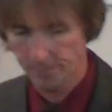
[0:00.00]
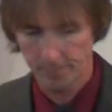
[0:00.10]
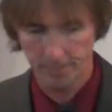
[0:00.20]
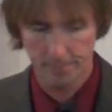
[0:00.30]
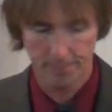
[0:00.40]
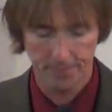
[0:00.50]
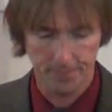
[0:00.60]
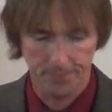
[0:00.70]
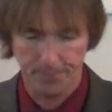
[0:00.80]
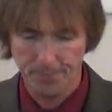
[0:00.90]

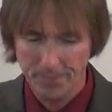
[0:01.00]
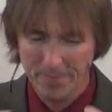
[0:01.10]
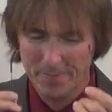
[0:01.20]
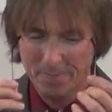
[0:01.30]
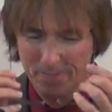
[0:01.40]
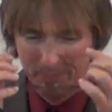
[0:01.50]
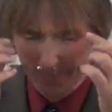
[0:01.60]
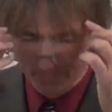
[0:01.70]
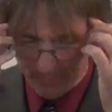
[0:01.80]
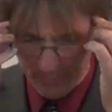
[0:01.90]

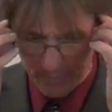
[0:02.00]
[no speech]